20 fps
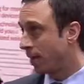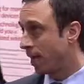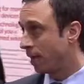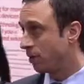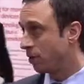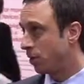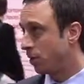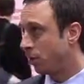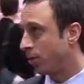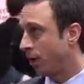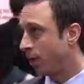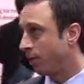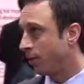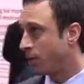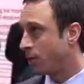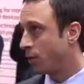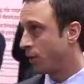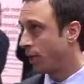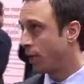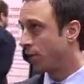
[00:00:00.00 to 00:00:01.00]
that
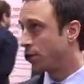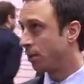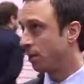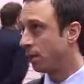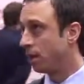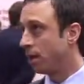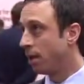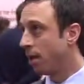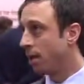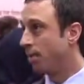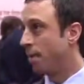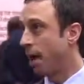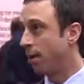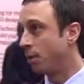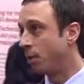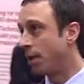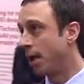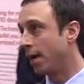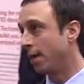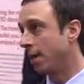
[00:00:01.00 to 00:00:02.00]
geographic location,
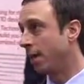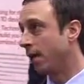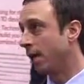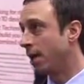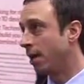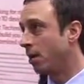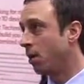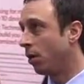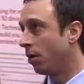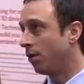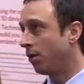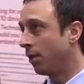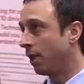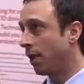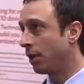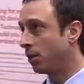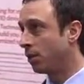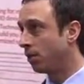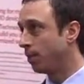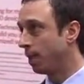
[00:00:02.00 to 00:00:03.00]
mom or dad can get a
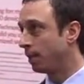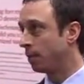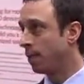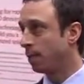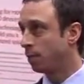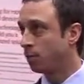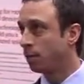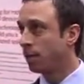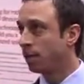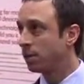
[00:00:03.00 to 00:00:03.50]
notification by text